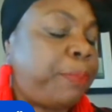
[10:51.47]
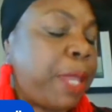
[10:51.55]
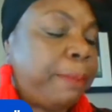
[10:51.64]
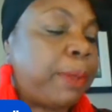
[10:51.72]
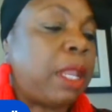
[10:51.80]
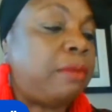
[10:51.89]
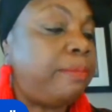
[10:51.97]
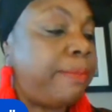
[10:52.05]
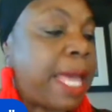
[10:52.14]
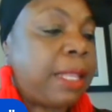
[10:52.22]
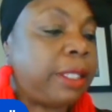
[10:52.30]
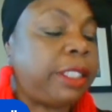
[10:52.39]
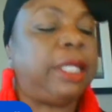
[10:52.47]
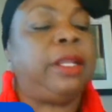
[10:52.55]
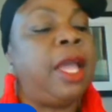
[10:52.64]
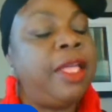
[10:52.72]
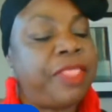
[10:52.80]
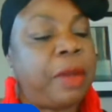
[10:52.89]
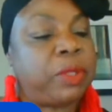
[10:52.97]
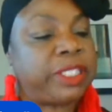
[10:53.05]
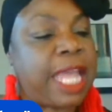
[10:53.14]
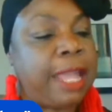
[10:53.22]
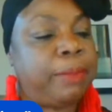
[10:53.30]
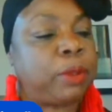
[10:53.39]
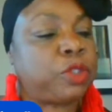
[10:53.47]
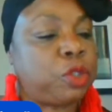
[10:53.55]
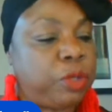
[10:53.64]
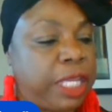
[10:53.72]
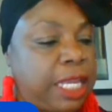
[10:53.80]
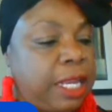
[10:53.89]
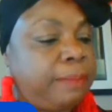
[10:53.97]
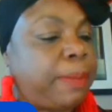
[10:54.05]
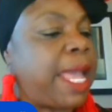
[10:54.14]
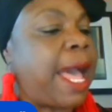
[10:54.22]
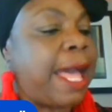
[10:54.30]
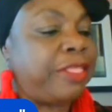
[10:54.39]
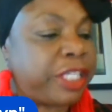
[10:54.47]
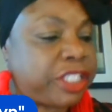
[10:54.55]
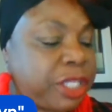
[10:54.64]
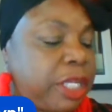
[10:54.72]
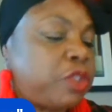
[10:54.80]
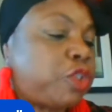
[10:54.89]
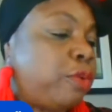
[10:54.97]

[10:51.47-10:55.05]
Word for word: people of melanin that was able to get in behind the scenes